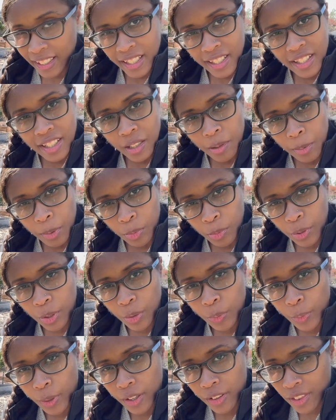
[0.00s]
it's going to be
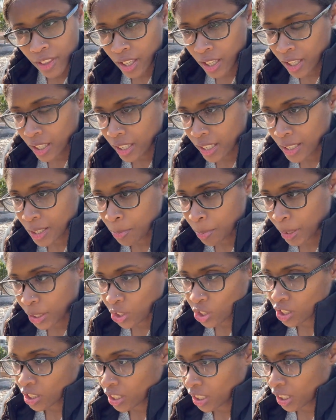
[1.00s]
really worth it,
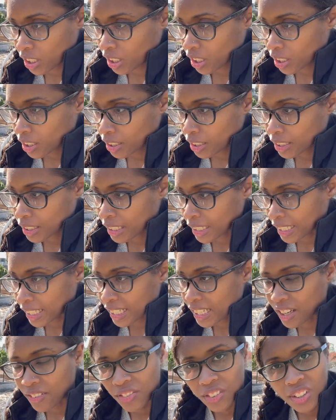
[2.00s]
especially
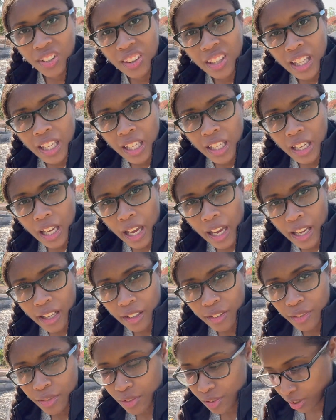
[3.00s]
getting everything kind
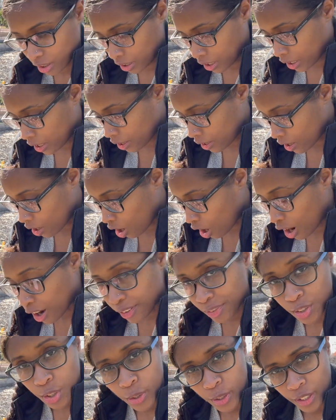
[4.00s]
of
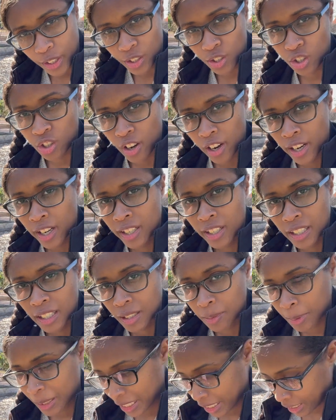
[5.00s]
off to a good start at
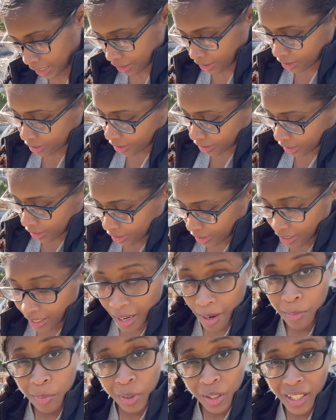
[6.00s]
the beginning of the season.
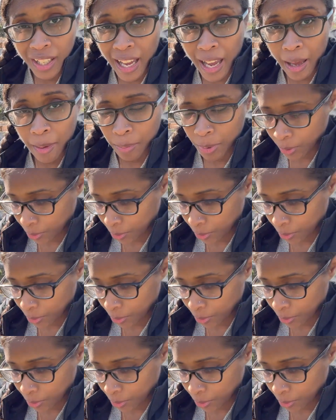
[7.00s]
I'm really happy